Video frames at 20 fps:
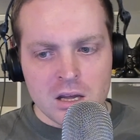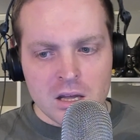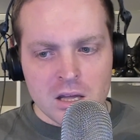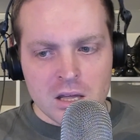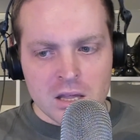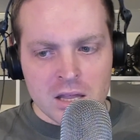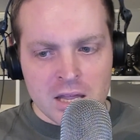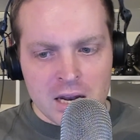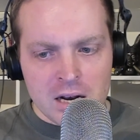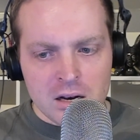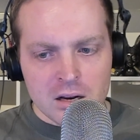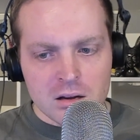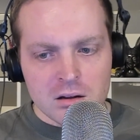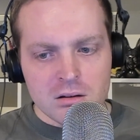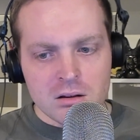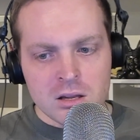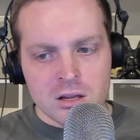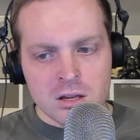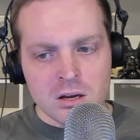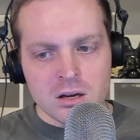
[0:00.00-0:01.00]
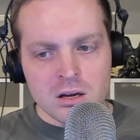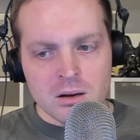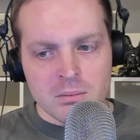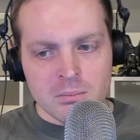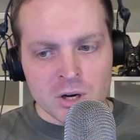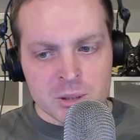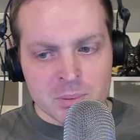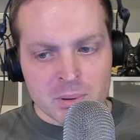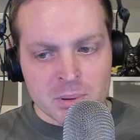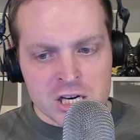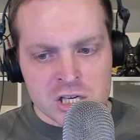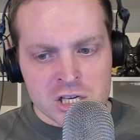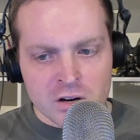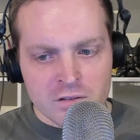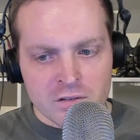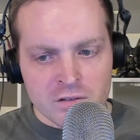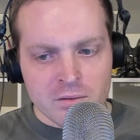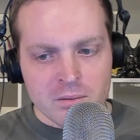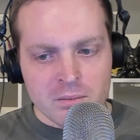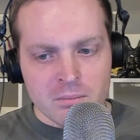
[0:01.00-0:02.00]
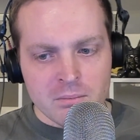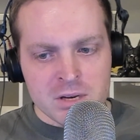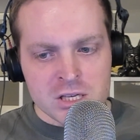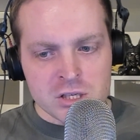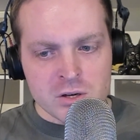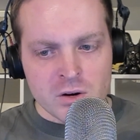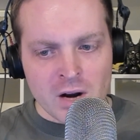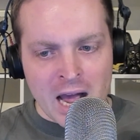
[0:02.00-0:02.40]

then the multiplication of Mr.